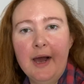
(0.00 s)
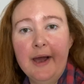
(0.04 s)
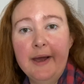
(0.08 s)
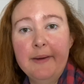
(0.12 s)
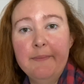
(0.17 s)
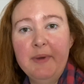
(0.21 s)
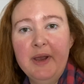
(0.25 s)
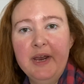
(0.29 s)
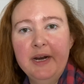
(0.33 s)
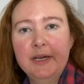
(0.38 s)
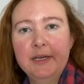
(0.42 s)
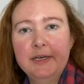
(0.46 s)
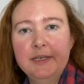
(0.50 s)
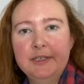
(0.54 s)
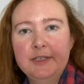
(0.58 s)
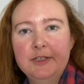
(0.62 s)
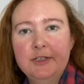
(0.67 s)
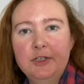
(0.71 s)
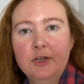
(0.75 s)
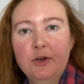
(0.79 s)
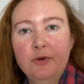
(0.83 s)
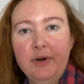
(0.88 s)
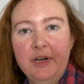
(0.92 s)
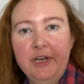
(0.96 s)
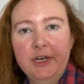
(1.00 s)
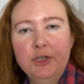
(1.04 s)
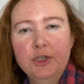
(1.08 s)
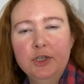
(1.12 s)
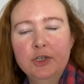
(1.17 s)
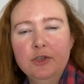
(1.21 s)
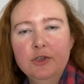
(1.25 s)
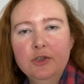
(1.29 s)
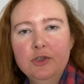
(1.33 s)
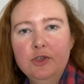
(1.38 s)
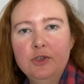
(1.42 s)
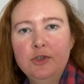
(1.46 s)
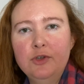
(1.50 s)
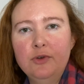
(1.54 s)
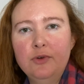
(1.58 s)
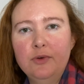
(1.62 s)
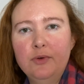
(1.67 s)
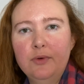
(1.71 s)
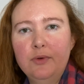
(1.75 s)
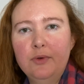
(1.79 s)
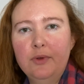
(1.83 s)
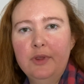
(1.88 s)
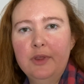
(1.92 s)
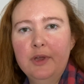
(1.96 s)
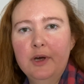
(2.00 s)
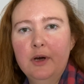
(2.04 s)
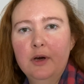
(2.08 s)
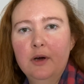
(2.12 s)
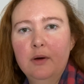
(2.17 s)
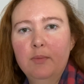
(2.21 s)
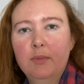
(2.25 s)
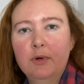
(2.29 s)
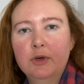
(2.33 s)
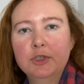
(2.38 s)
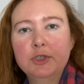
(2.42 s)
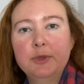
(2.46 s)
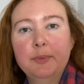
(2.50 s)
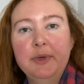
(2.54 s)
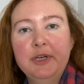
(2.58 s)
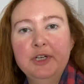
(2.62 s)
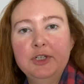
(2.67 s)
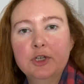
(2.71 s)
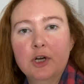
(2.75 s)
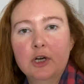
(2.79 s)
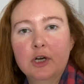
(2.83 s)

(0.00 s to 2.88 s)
I made a donation to the Marsha P.